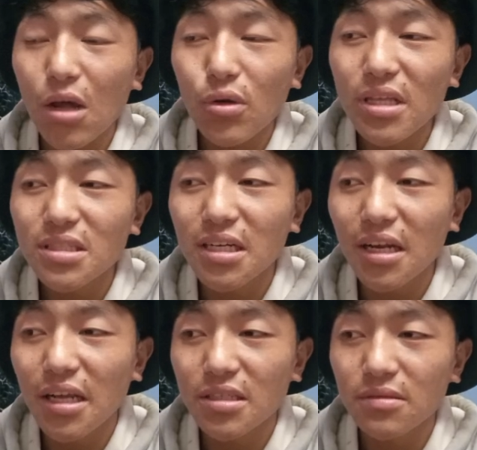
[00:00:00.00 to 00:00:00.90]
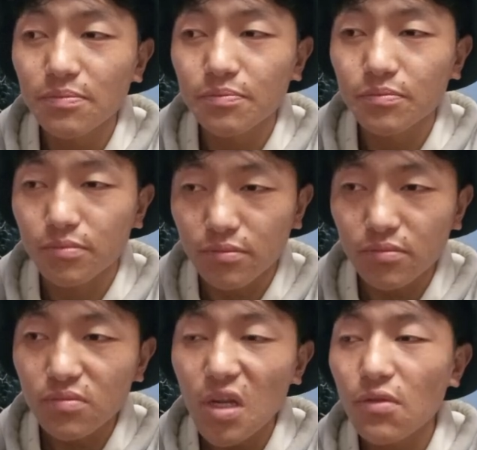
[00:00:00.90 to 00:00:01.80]
Now each iteration,
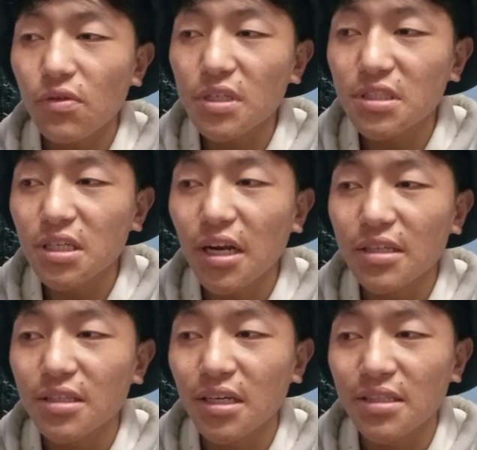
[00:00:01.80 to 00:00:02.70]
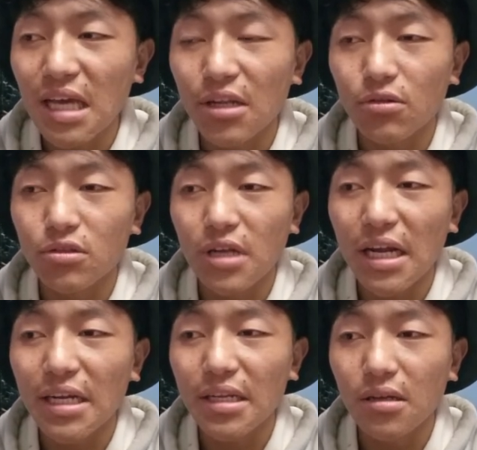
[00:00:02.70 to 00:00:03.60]
first iteration it is n equals to
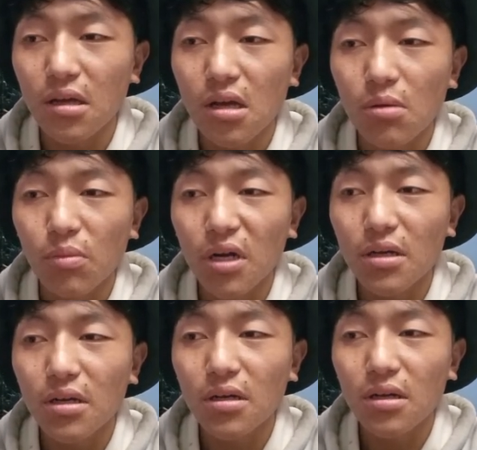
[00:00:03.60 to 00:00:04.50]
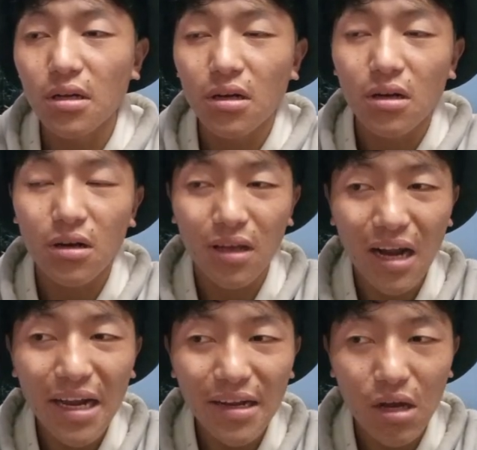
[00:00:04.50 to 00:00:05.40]
19. But
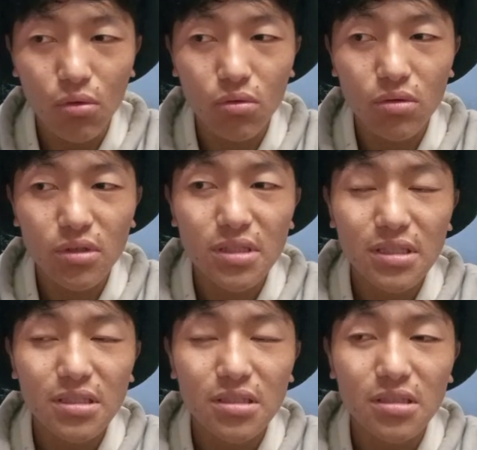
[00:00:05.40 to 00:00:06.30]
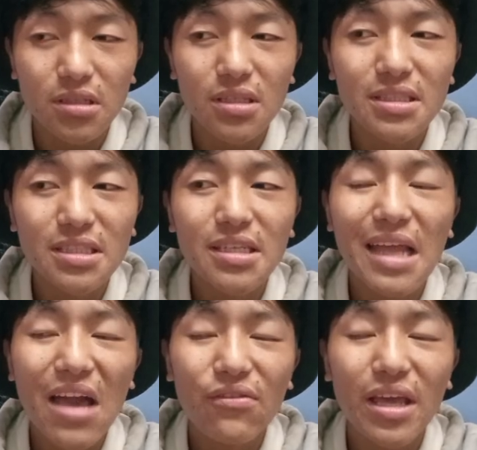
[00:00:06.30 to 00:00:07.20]
right now, does
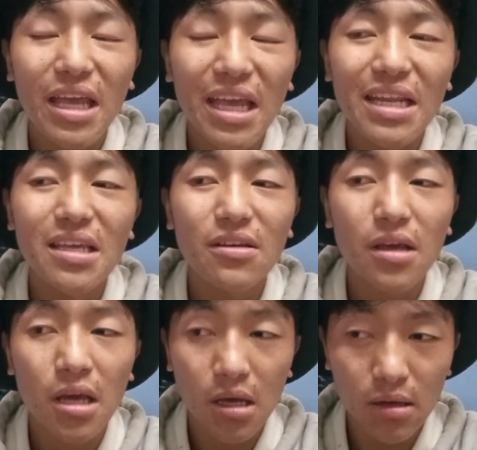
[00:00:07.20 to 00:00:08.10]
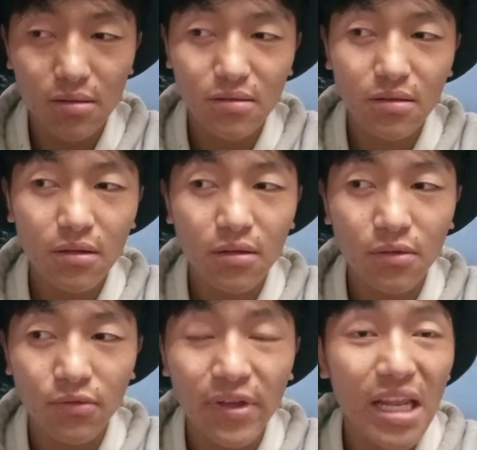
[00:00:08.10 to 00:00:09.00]
scene have any
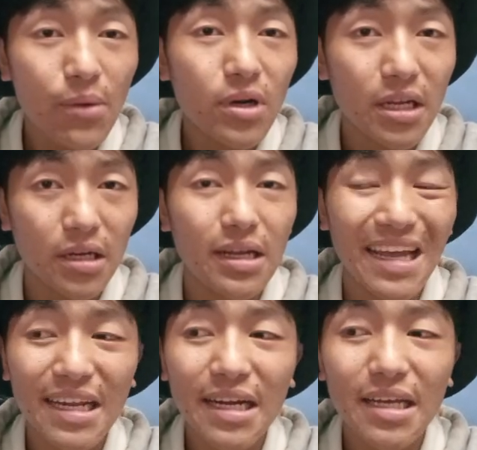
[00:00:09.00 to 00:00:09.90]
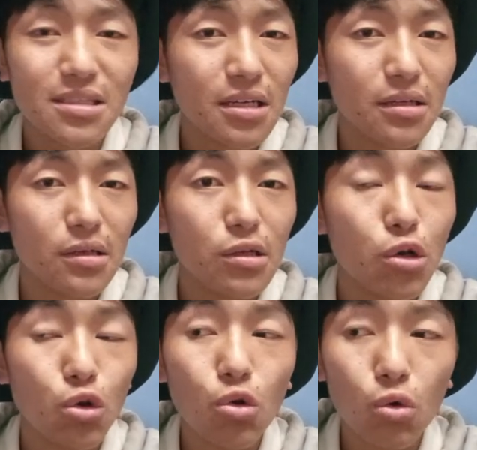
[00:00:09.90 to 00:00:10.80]
variable in it, any integer in it?
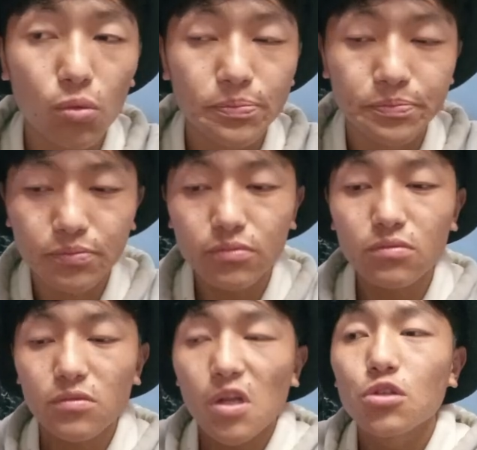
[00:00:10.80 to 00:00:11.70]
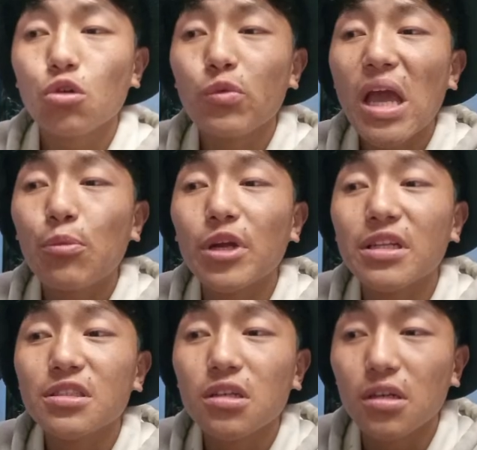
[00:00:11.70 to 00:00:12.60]
No. So we have
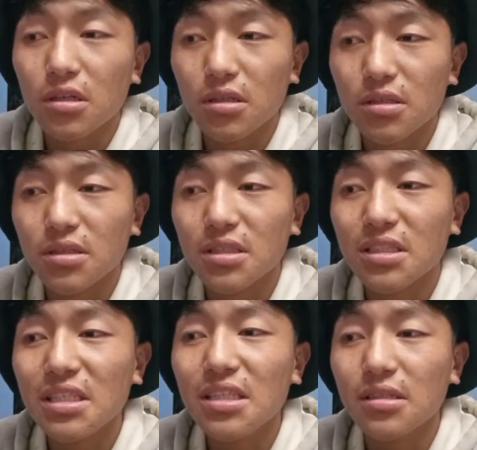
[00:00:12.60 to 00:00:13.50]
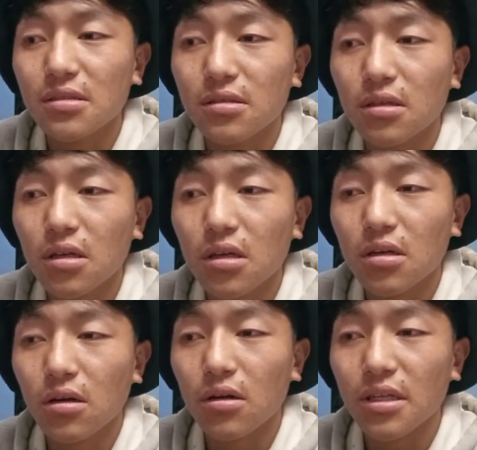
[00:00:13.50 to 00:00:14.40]
to insert scene
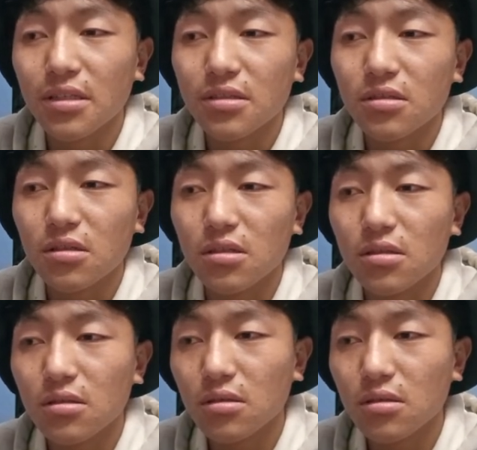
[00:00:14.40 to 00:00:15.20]
dot insert